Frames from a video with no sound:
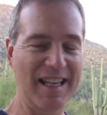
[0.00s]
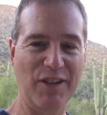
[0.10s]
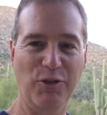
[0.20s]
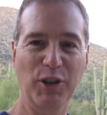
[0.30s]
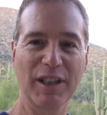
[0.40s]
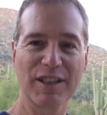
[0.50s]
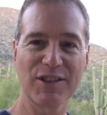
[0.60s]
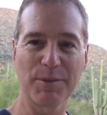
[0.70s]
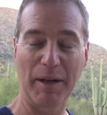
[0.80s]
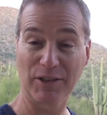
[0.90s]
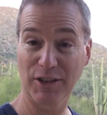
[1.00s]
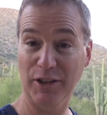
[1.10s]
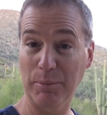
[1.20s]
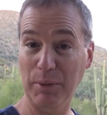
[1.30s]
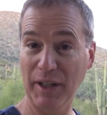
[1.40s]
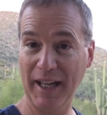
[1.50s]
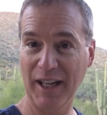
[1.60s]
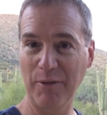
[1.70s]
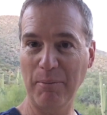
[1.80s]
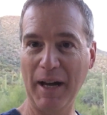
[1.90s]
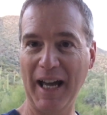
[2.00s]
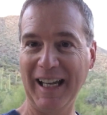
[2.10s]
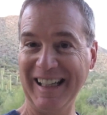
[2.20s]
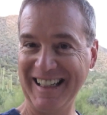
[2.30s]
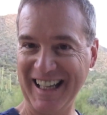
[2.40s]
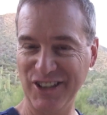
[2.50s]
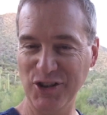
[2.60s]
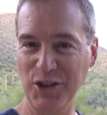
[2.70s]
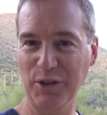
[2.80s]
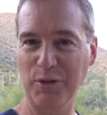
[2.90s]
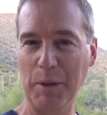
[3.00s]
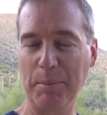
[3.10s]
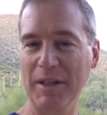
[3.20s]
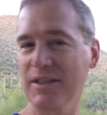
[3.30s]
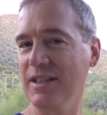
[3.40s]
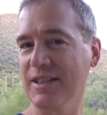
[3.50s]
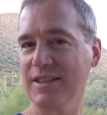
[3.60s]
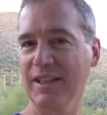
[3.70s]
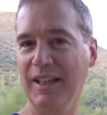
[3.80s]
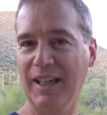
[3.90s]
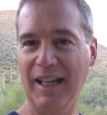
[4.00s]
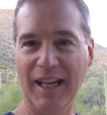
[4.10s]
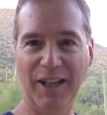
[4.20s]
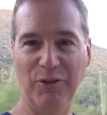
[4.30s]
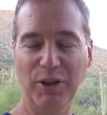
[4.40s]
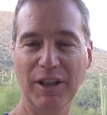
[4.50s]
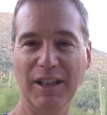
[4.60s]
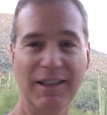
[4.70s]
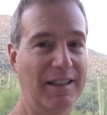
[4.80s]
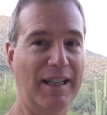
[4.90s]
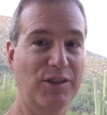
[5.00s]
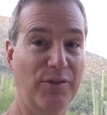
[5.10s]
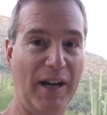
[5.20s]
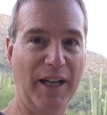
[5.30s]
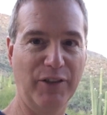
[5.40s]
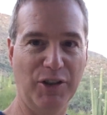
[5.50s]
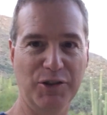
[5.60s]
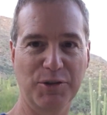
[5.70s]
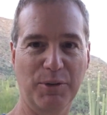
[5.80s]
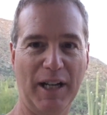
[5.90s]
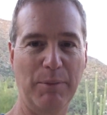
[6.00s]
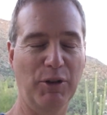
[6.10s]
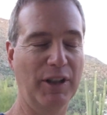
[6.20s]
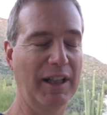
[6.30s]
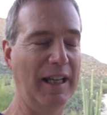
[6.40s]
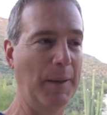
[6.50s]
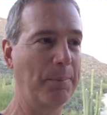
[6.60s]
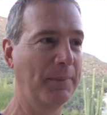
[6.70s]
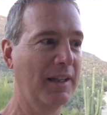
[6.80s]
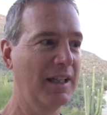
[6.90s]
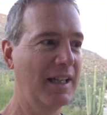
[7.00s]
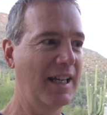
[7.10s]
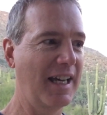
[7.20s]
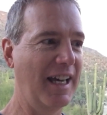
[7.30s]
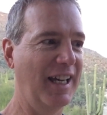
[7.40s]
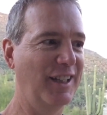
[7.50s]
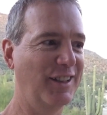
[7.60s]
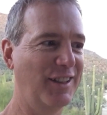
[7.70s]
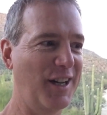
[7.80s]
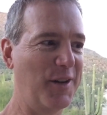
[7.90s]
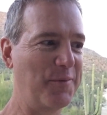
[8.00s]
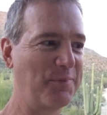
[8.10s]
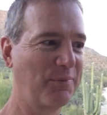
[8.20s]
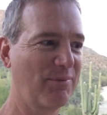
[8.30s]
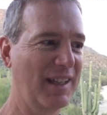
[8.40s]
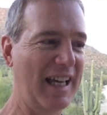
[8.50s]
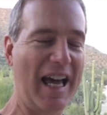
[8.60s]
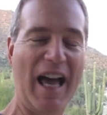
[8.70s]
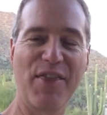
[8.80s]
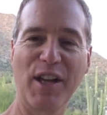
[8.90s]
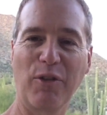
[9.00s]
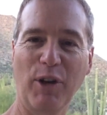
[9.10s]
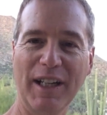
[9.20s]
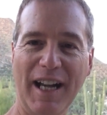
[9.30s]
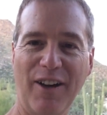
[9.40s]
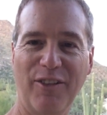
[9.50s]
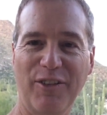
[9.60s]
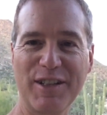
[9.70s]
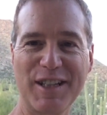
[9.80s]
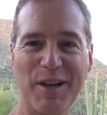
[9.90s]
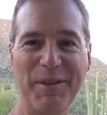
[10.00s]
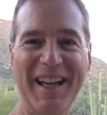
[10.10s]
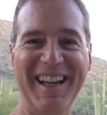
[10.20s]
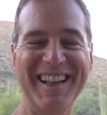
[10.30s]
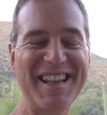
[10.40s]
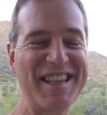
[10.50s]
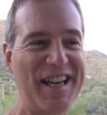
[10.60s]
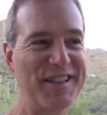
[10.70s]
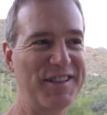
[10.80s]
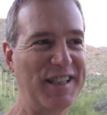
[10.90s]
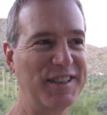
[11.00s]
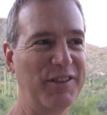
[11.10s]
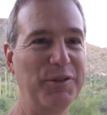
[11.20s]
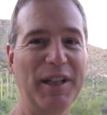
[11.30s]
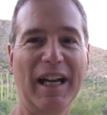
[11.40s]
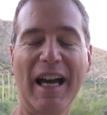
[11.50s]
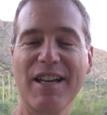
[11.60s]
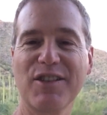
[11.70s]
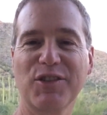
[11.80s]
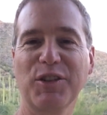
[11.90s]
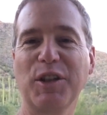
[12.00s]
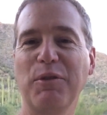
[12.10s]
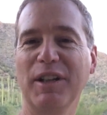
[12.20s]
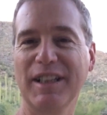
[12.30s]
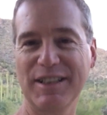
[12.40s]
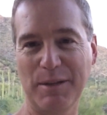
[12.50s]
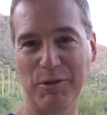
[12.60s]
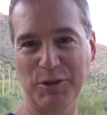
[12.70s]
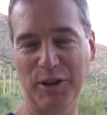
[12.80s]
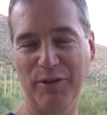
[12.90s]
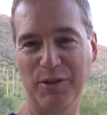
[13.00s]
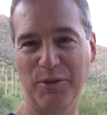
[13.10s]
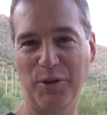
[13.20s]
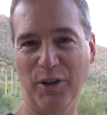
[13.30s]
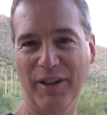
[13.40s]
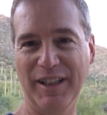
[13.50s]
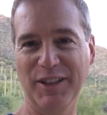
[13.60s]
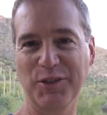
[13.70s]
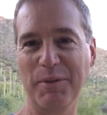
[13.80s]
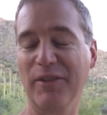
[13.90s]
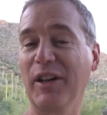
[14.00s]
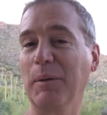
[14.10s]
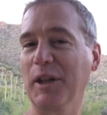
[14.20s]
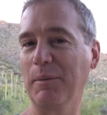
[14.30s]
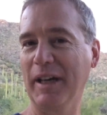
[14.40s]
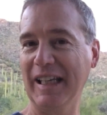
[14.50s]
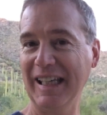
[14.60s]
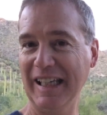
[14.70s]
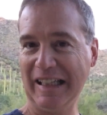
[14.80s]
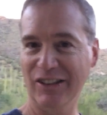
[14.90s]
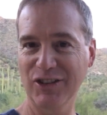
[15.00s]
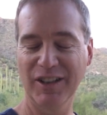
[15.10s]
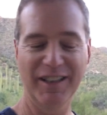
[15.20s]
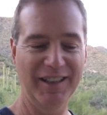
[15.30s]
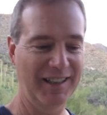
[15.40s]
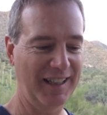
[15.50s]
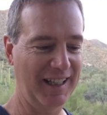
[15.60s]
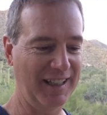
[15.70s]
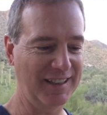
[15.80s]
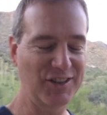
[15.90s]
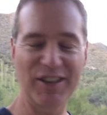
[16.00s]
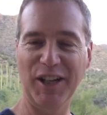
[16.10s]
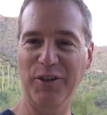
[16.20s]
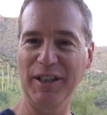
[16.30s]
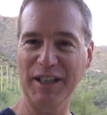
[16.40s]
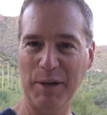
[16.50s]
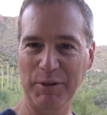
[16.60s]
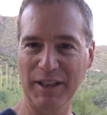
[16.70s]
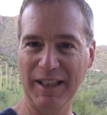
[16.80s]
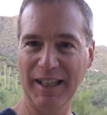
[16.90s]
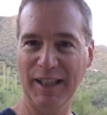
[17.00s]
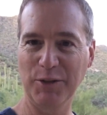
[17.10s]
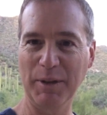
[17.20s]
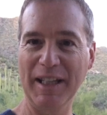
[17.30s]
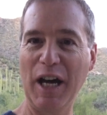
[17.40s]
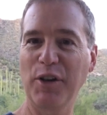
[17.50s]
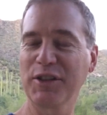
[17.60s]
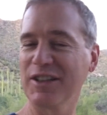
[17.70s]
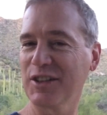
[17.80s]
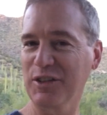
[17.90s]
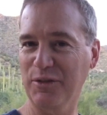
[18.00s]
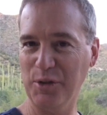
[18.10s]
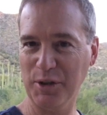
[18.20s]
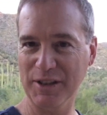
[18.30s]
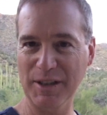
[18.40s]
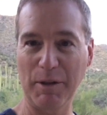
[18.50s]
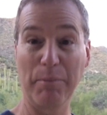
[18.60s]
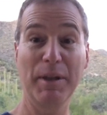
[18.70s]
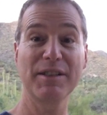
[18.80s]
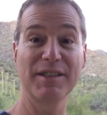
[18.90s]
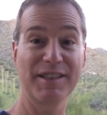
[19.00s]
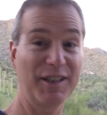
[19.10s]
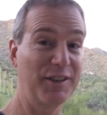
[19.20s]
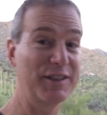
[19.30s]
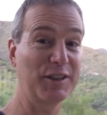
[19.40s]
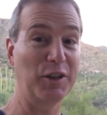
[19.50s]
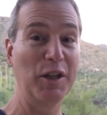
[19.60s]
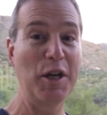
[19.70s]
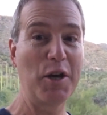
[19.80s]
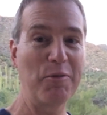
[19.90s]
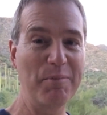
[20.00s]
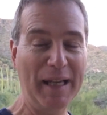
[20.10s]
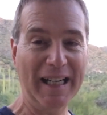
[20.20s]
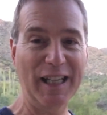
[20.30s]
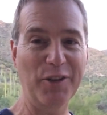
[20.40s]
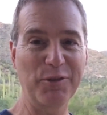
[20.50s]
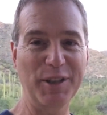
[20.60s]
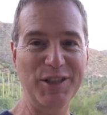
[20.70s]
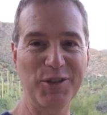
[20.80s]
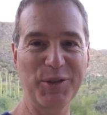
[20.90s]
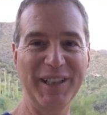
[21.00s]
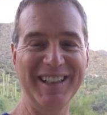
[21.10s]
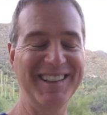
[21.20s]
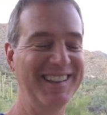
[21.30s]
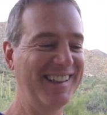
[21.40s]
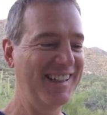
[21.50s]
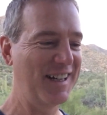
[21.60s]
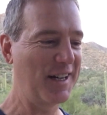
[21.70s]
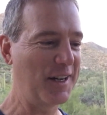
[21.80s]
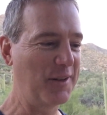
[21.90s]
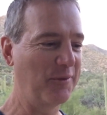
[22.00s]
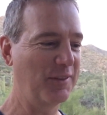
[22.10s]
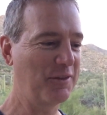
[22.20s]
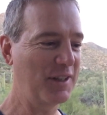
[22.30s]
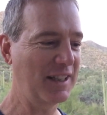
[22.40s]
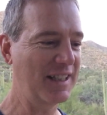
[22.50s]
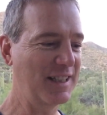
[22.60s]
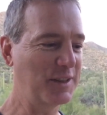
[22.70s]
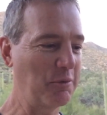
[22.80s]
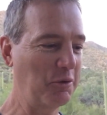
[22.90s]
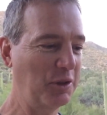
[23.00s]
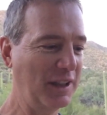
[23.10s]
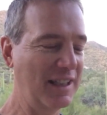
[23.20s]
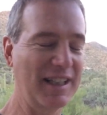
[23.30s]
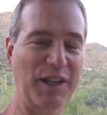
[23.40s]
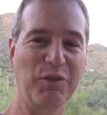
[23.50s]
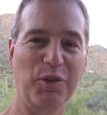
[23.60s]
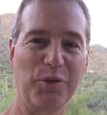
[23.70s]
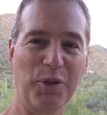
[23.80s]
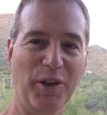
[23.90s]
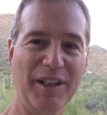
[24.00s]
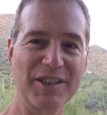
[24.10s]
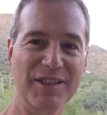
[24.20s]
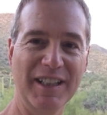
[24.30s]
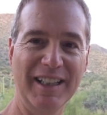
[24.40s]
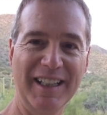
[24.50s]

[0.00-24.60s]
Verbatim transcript: really this is about starting to plan my next year for my business, and really the next 5 years is what I'm looking at. And I think right now, coming out of this Thanksgiving week, certainly one of the things I'm most grateful for is my family and my kids, and just had a great time with the kids. But now as I start to focus on my business here in this little mini retreat, one of the things I'm really thankful for is